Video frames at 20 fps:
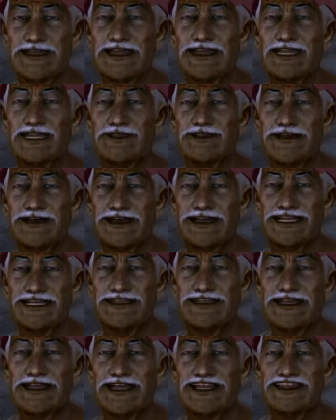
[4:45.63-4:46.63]
Henry
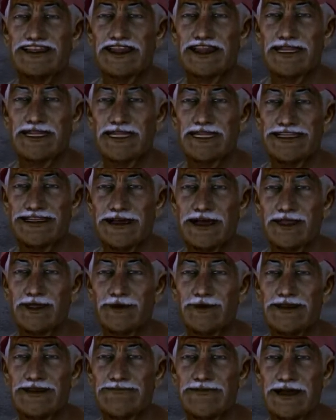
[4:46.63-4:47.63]
handled tech things,
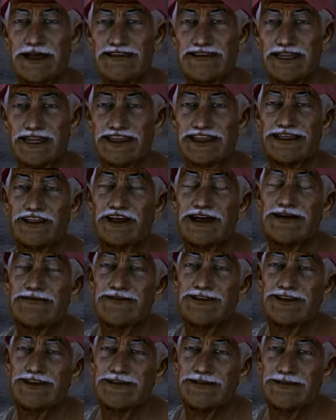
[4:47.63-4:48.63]
and Whitman flew the
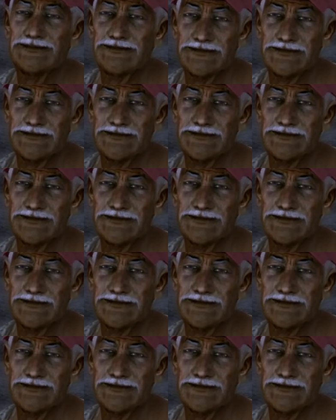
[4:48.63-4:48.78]
chopper.